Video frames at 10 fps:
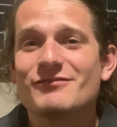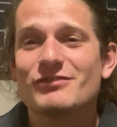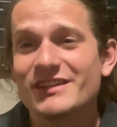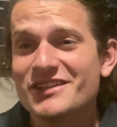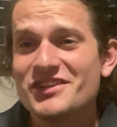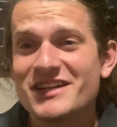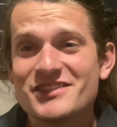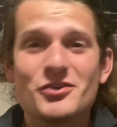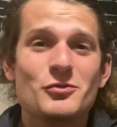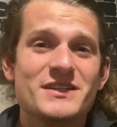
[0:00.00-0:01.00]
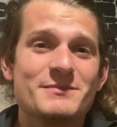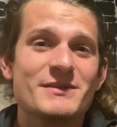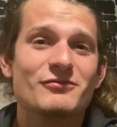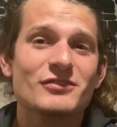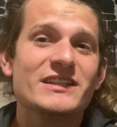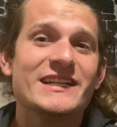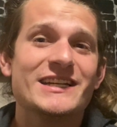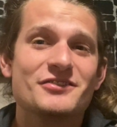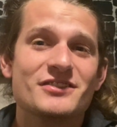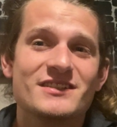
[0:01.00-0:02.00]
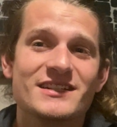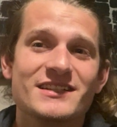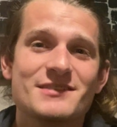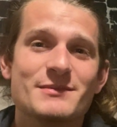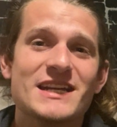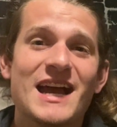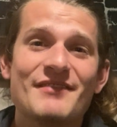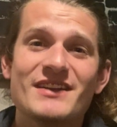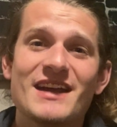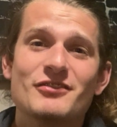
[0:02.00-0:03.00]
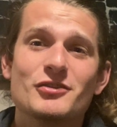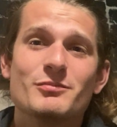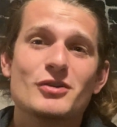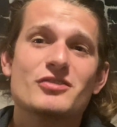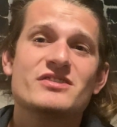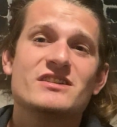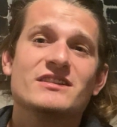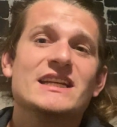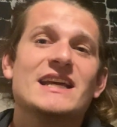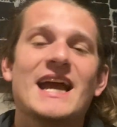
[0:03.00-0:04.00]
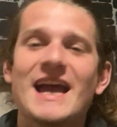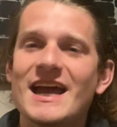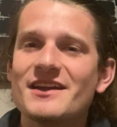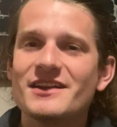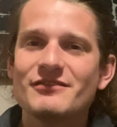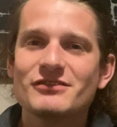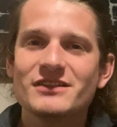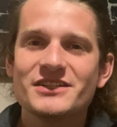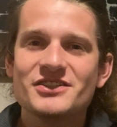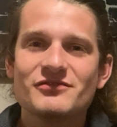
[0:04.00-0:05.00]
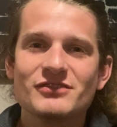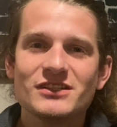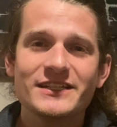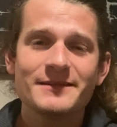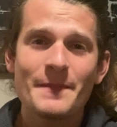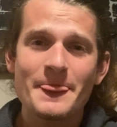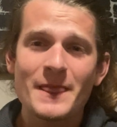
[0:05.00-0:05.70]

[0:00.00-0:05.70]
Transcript: religion has always been really interesting to me. I've never personally had a religion, really.